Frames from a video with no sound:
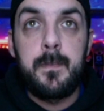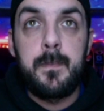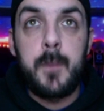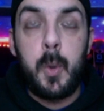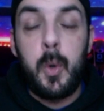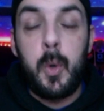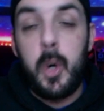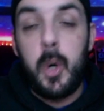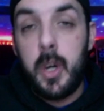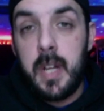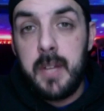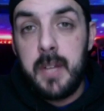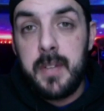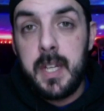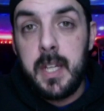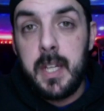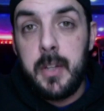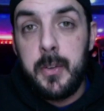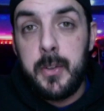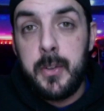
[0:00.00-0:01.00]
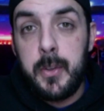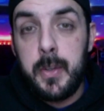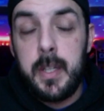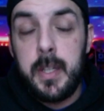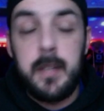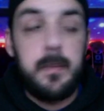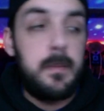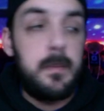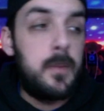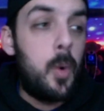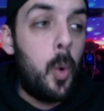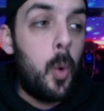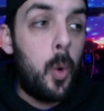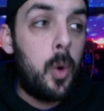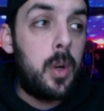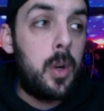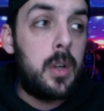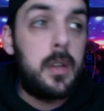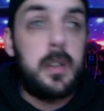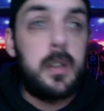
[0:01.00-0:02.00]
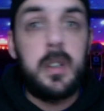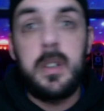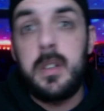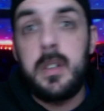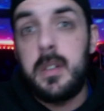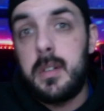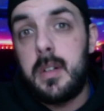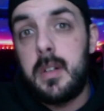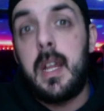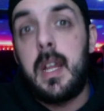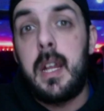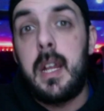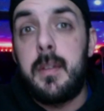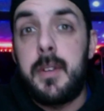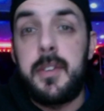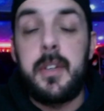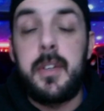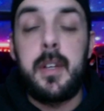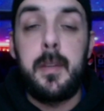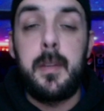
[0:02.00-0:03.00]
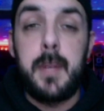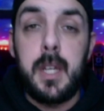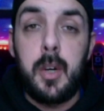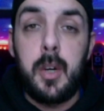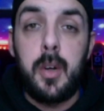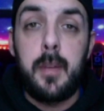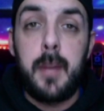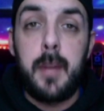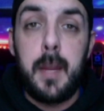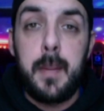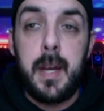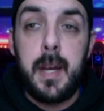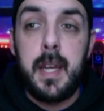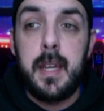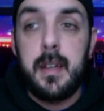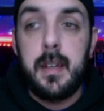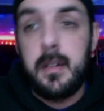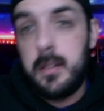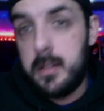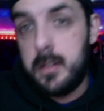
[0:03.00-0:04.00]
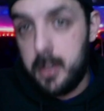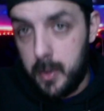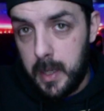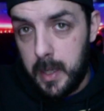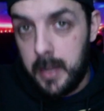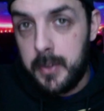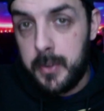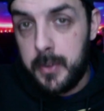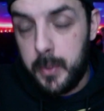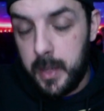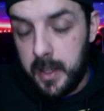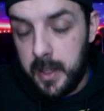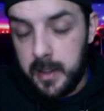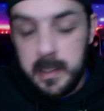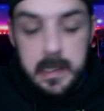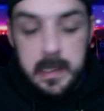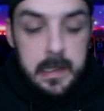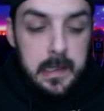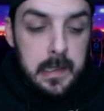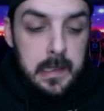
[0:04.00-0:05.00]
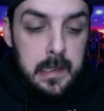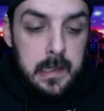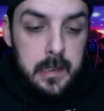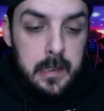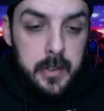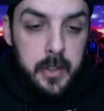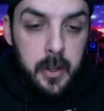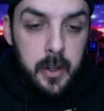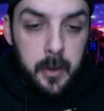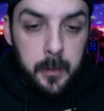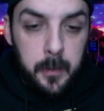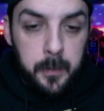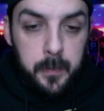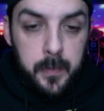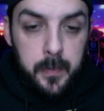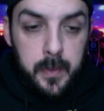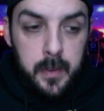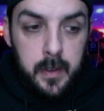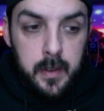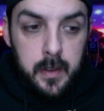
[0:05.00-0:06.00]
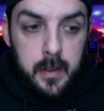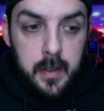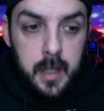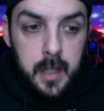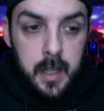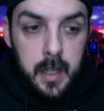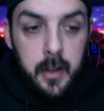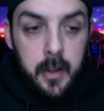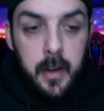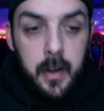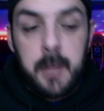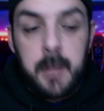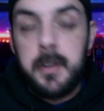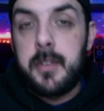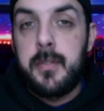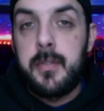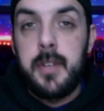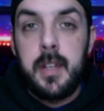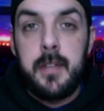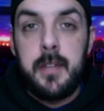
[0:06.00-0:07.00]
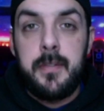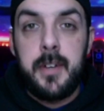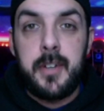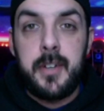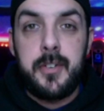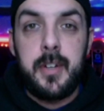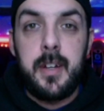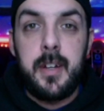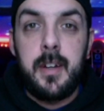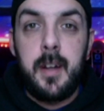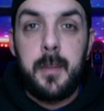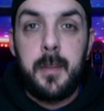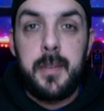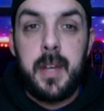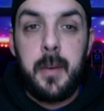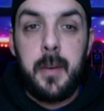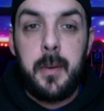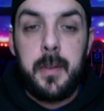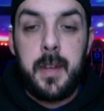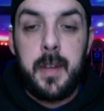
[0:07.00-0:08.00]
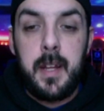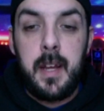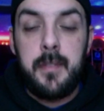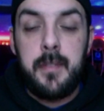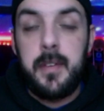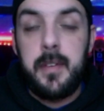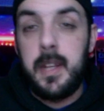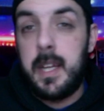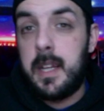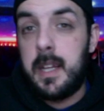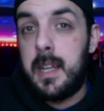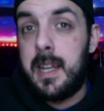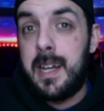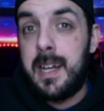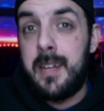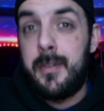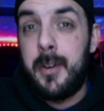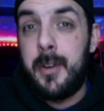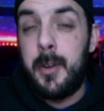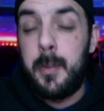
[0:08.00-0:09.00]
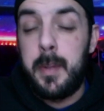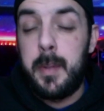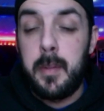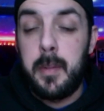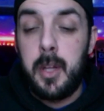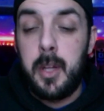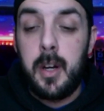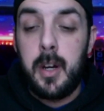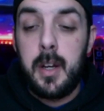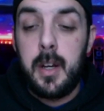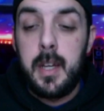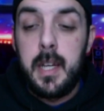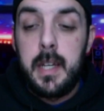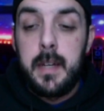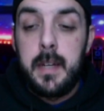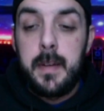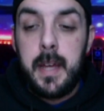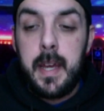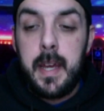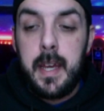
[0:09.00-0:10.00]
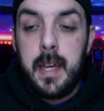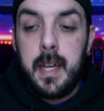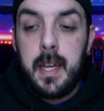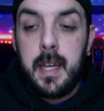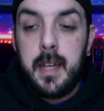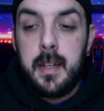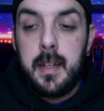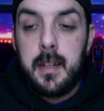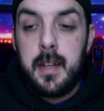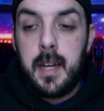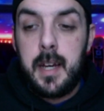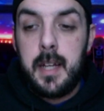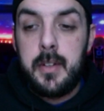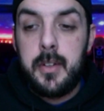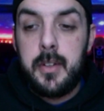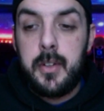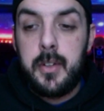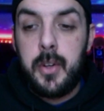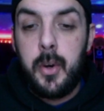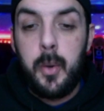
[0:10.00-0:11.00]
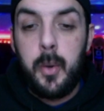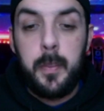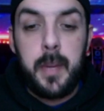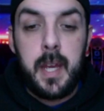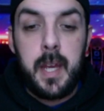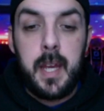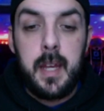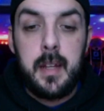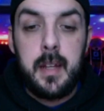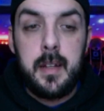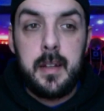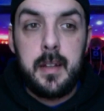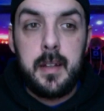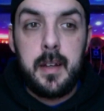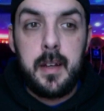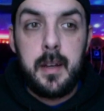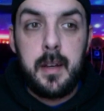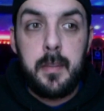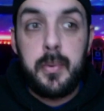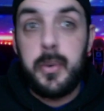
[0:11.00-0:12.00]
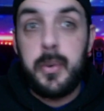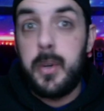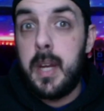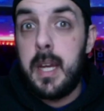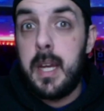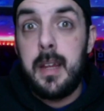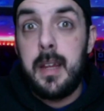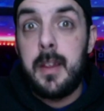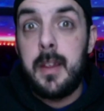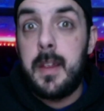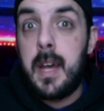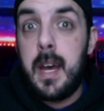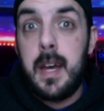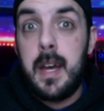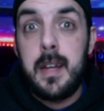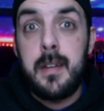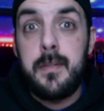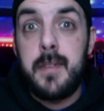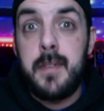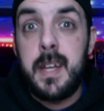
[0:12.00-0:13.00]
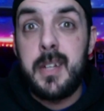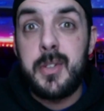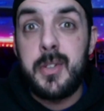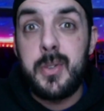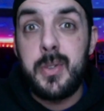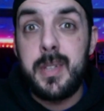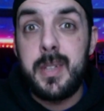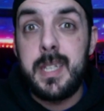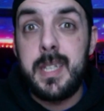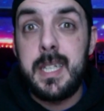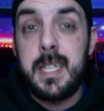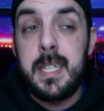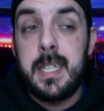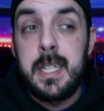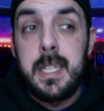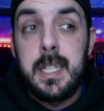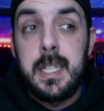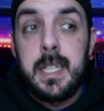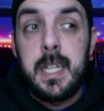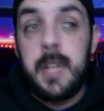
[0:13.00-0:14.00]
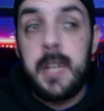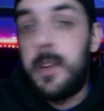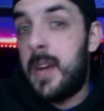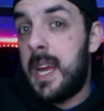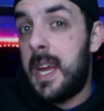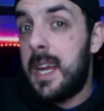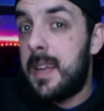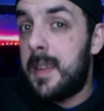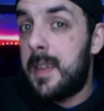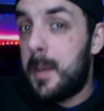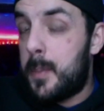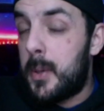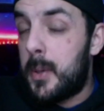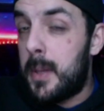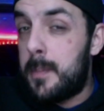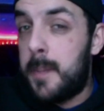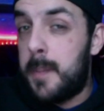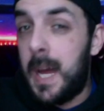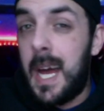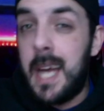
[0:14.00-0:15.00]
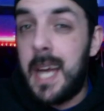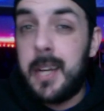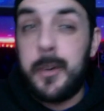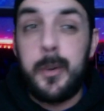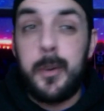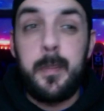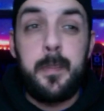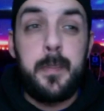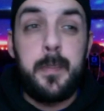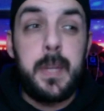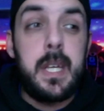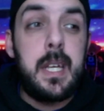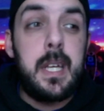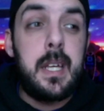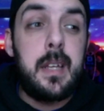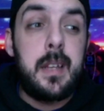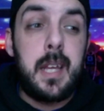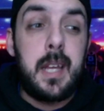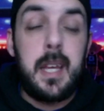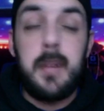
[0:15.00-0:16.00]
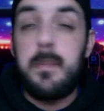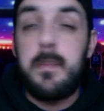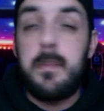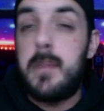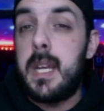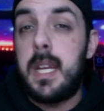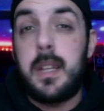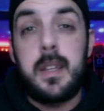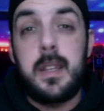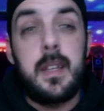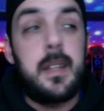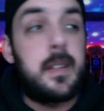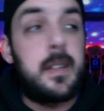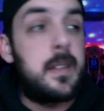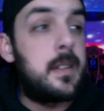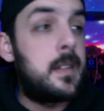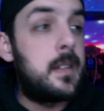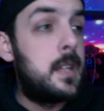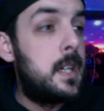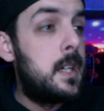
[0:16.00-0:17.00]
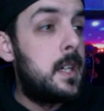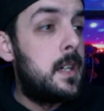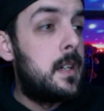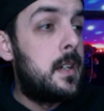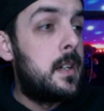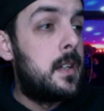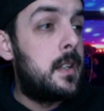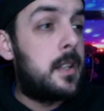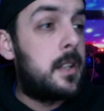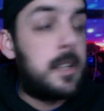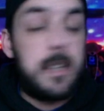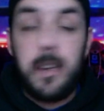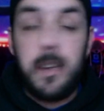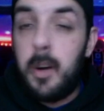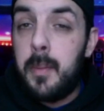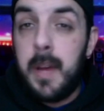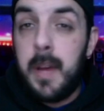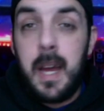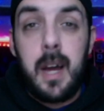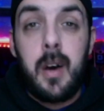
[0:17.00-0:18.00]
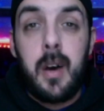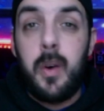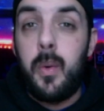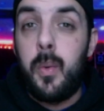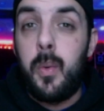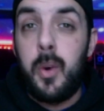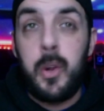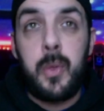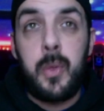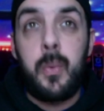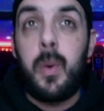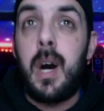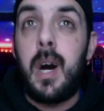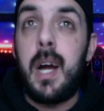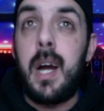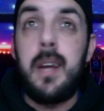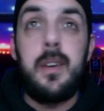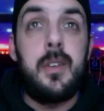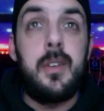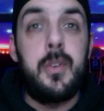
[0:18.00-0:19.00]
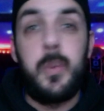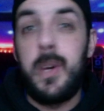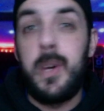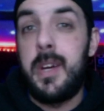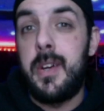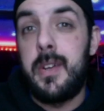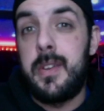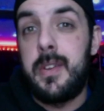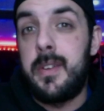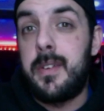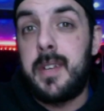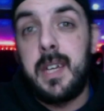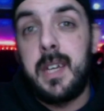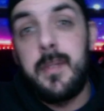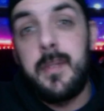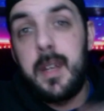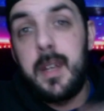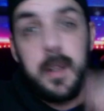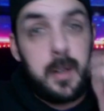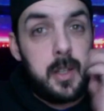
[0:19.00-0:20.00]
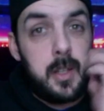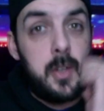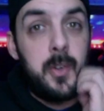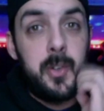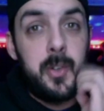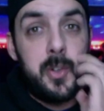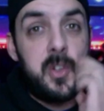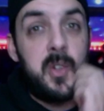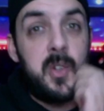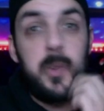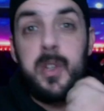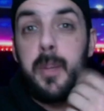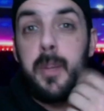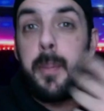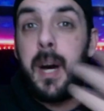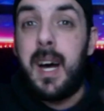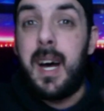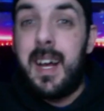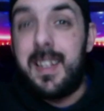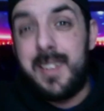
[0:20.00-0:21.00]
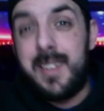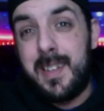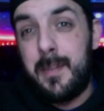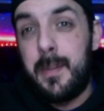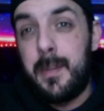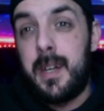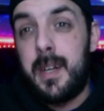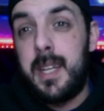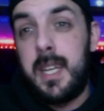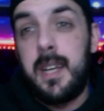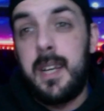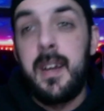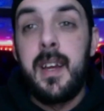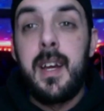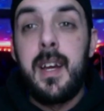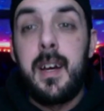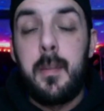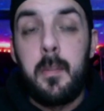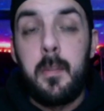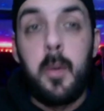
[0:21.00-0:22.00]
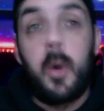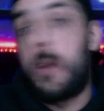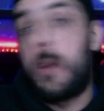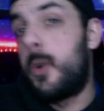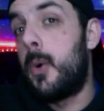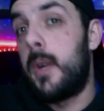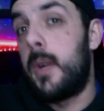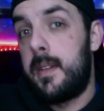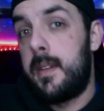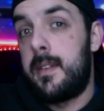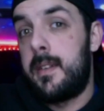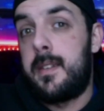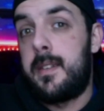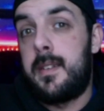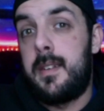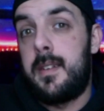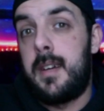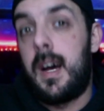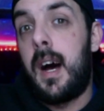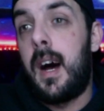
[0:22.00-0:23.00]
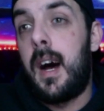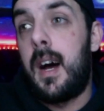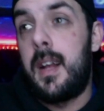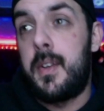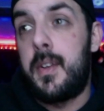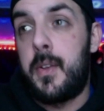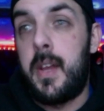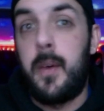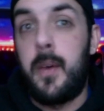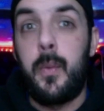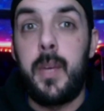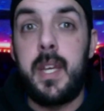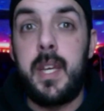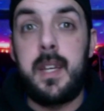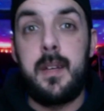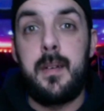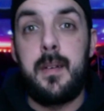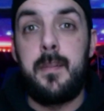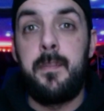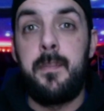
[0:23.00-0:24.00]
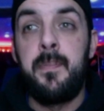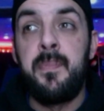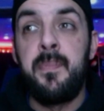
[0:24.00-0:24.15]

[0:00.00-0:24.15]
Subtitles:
We're all going to have to get used to it. Or a lot of us are going to be going bye-bye and go elsewhere. So, I don't know. I'm just really frustrated and upset with it. I feel like a lot of other people are. And I just hope and pray that eventually, either A, they put it back, or B, they make this somehow worthwhile where they're giving users who deposit money more coins so that we can